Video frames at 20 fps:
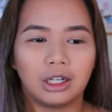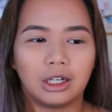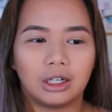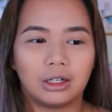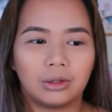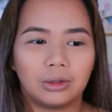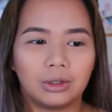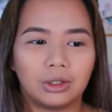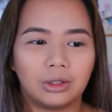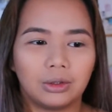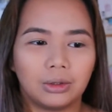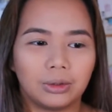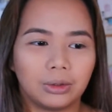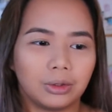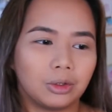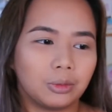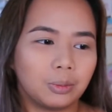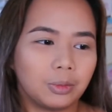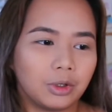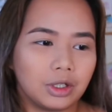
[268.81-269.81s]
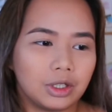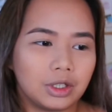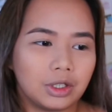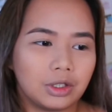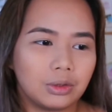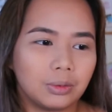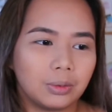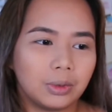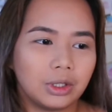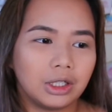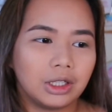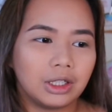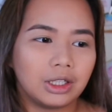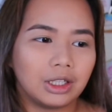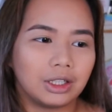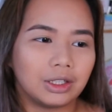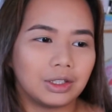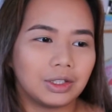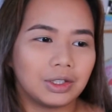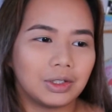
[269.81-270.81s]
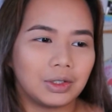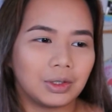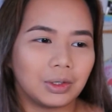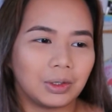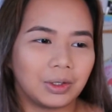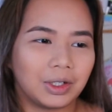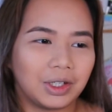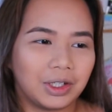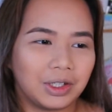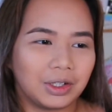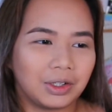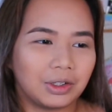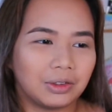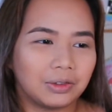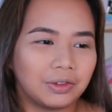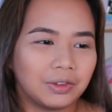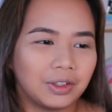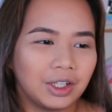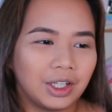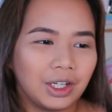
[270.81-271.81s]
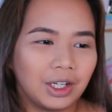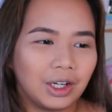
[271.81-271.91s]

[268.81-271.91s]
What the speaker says: how the order process went and the story of